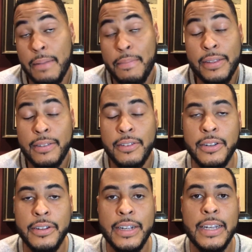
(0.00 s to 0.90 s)
business
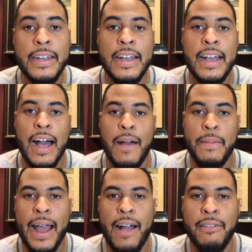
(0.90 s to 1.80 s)
degree
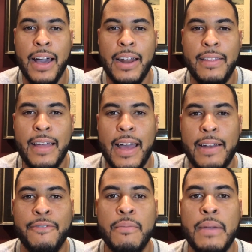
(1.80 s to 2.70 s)
and how kind of that
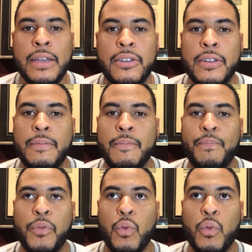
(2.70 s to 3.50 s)
information